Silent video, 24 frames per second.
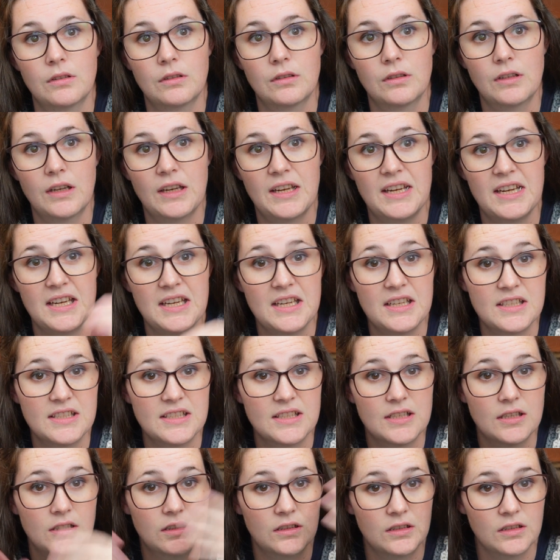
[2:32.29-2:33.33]
he
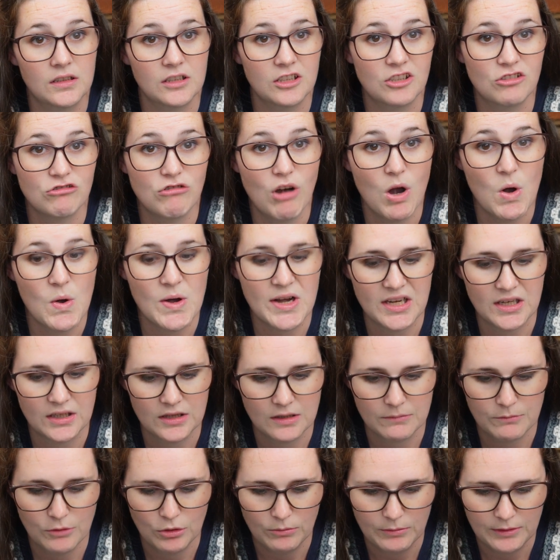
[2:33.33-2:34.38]
is growing at
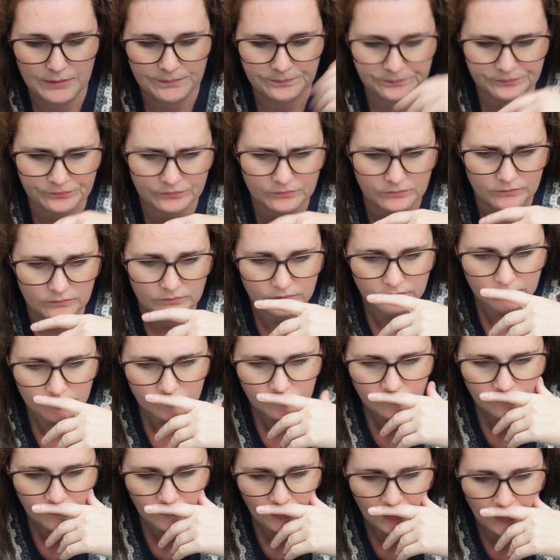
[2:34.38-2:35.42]
the moment,
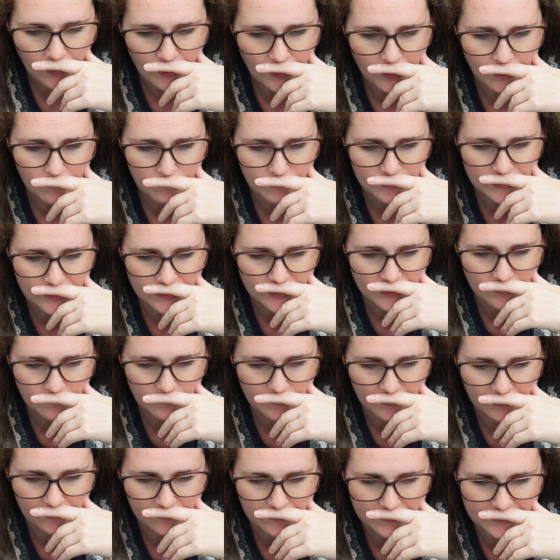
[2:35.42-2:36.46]
which is
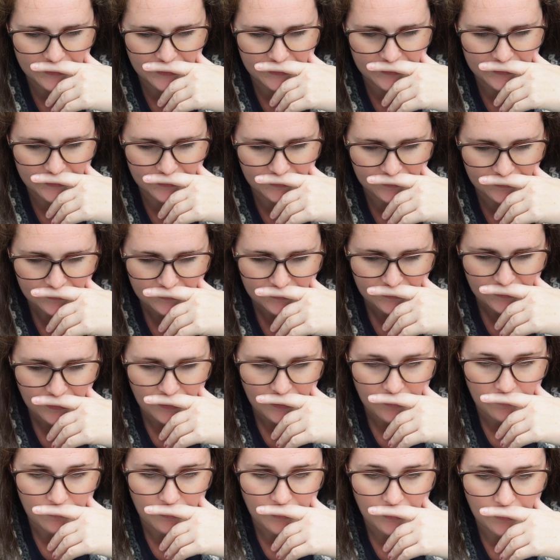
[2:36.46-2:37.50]
somewhat irritating
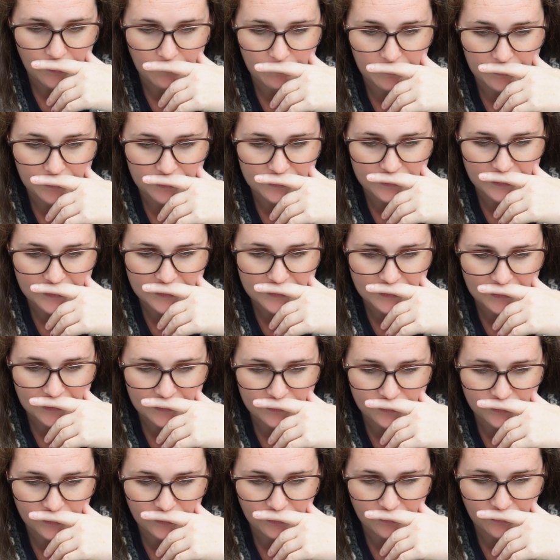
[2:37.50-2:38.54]
because he's starting
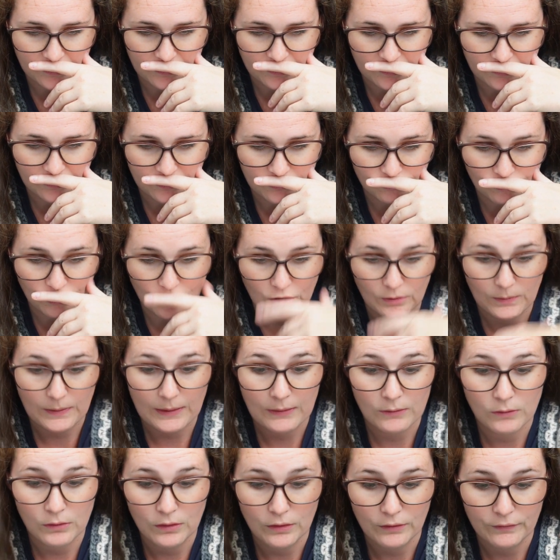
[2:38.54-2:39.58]
to grow
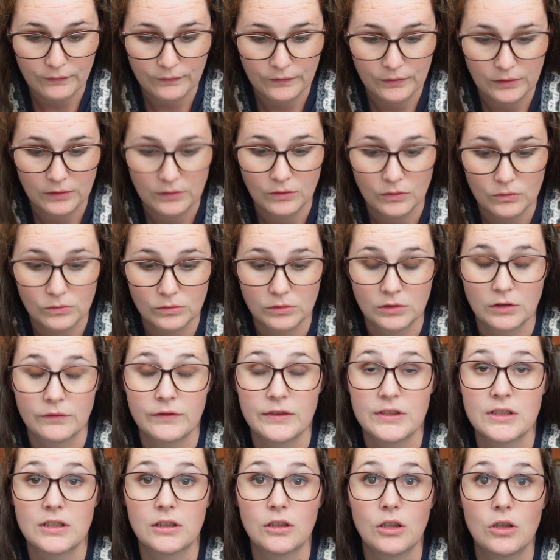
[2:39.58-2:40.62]
out of all of
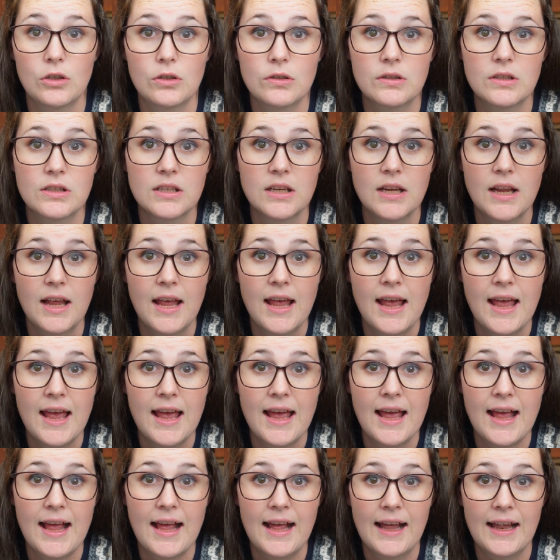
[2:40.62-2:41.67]
his clothes,
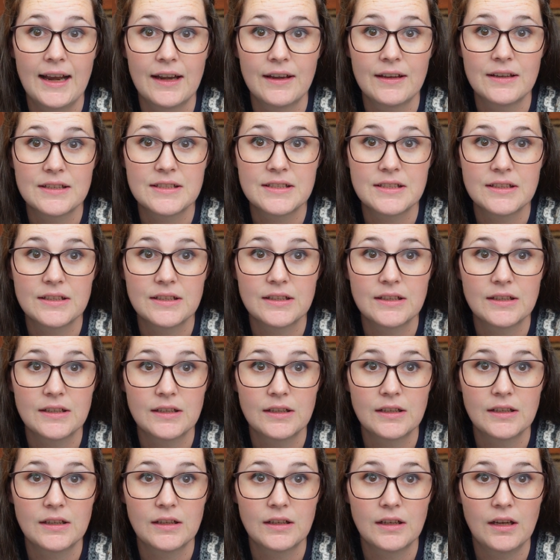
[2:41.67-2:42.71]
and
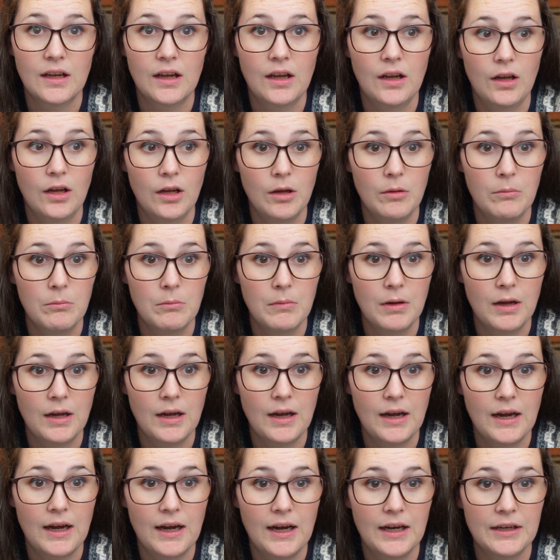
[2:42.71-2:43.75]

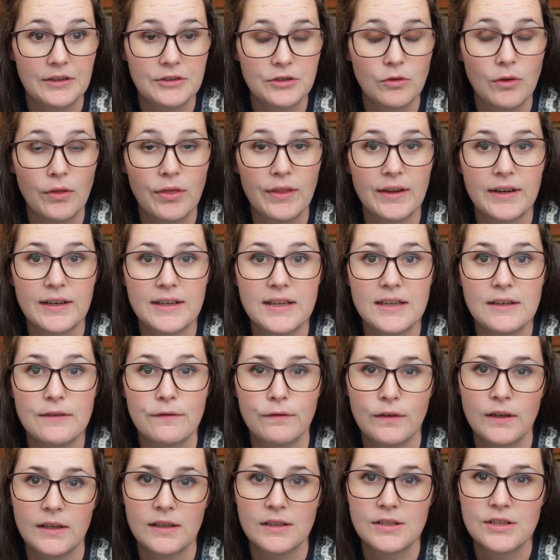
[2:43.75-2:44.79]
I don't think he
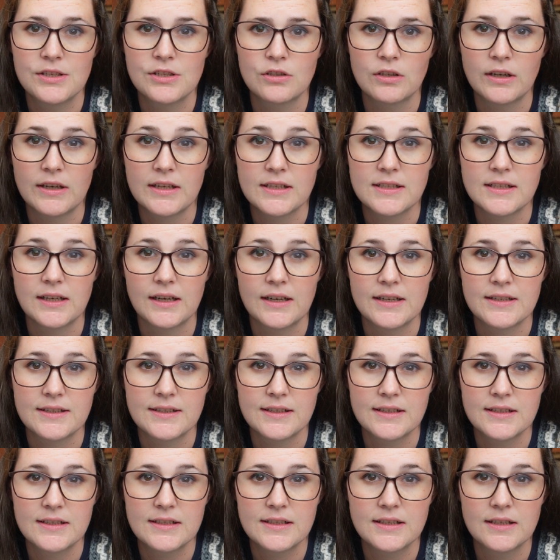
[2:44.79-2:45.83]
fits straight
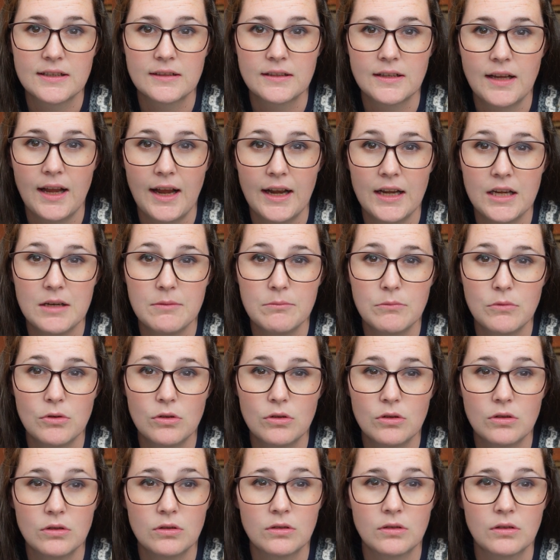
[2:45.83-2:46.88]
sizes
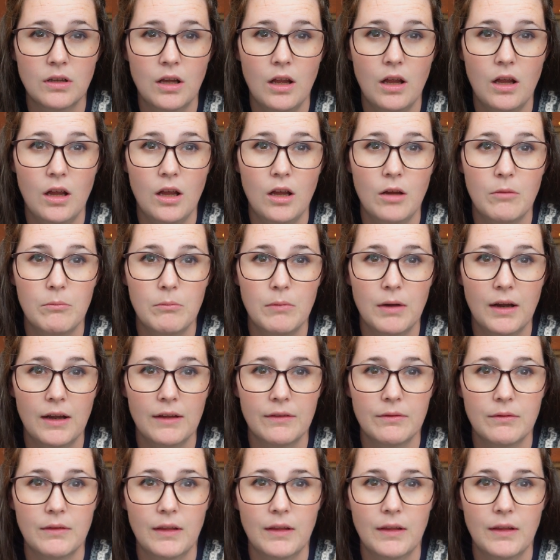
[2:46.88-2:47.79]
anymore. I